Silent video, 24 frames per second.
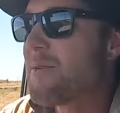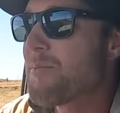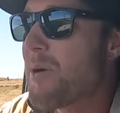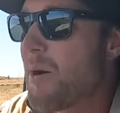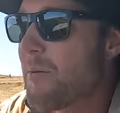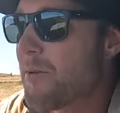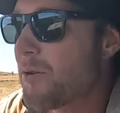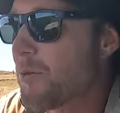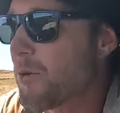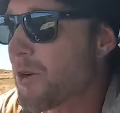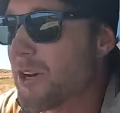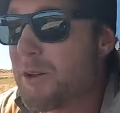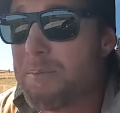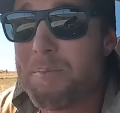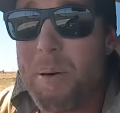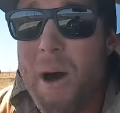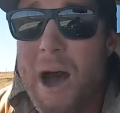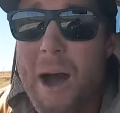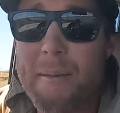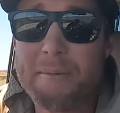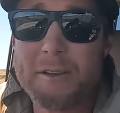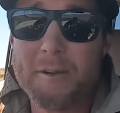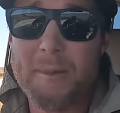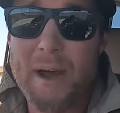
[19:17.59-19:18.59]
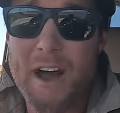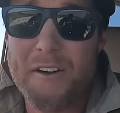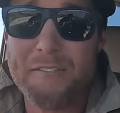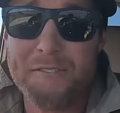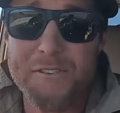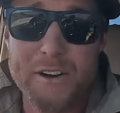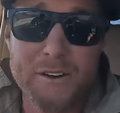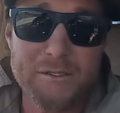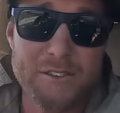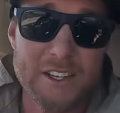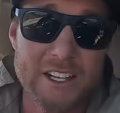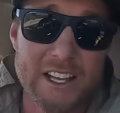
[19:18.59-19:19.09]
Probably would have pumped about
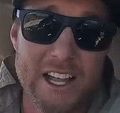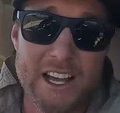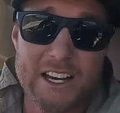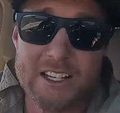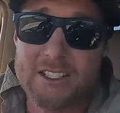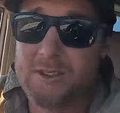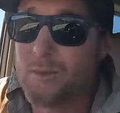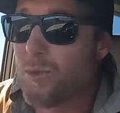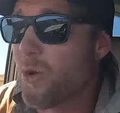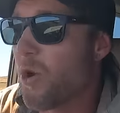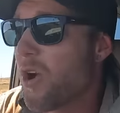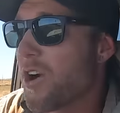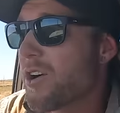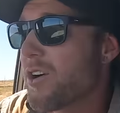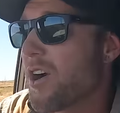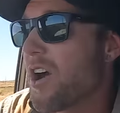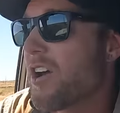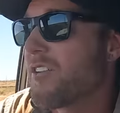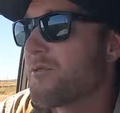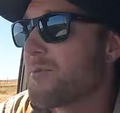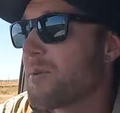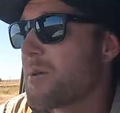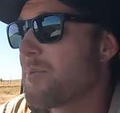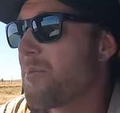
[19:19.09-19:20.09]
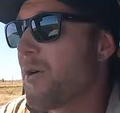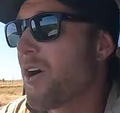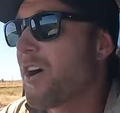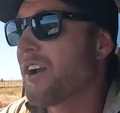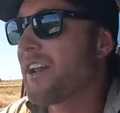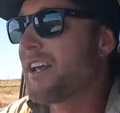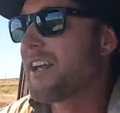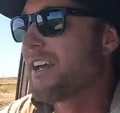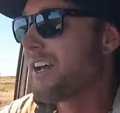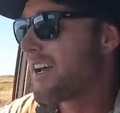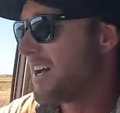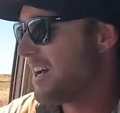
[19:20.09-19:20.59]
50 liters of water over my
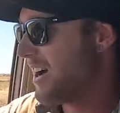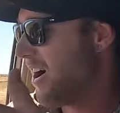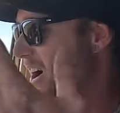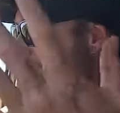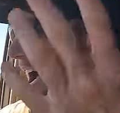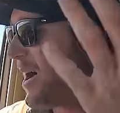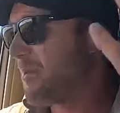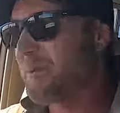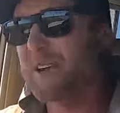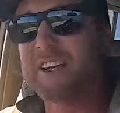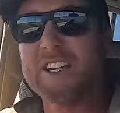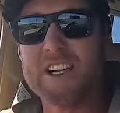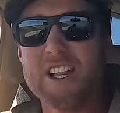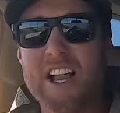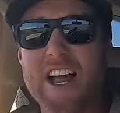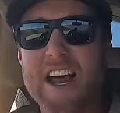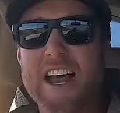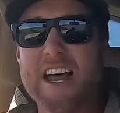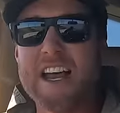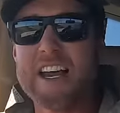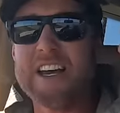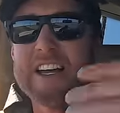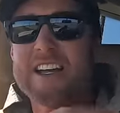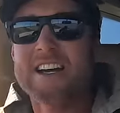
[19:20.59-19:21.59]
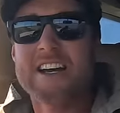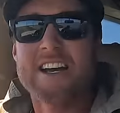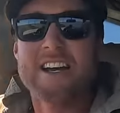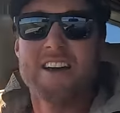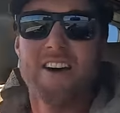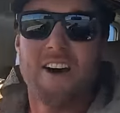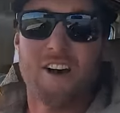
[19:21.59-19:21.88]
body. I am clean.